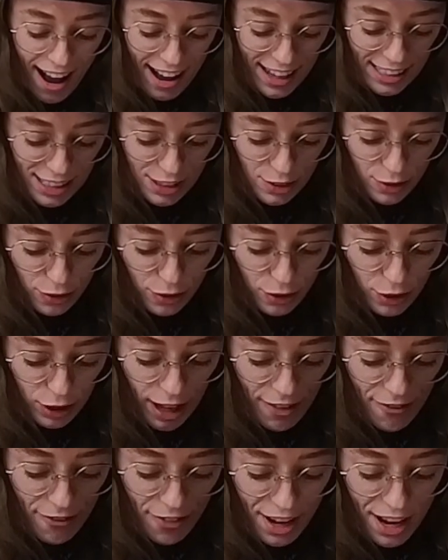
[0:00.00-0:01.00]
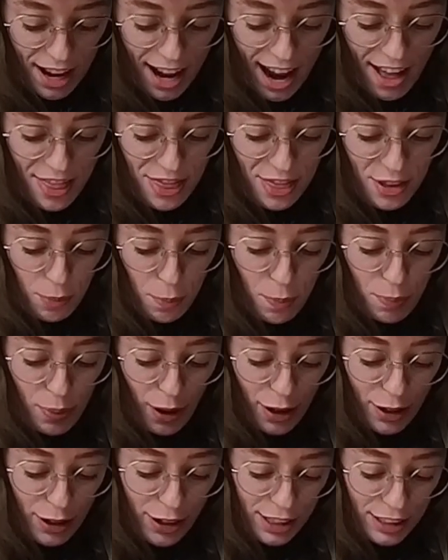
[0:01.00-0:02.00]
it's fluffy and the
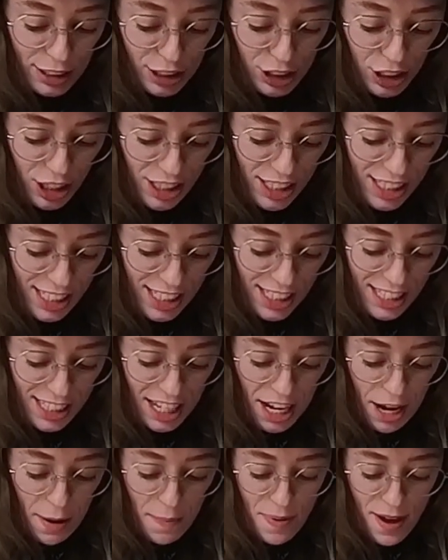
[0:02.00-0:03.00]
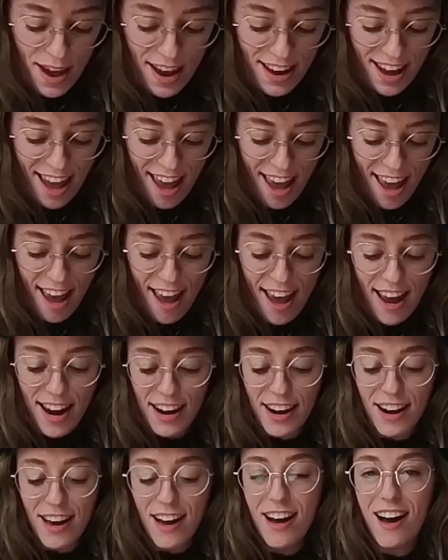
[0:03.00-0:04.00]
butter is just seeping
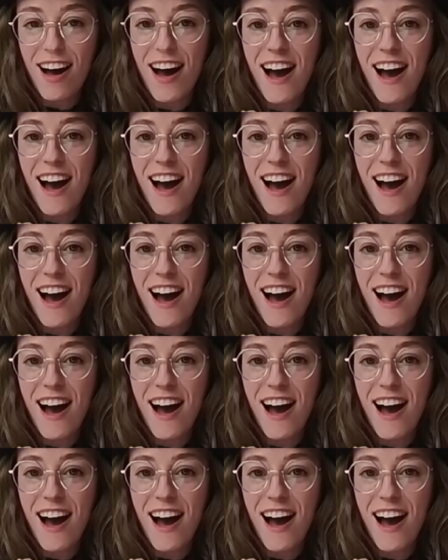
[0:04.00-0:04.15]
in.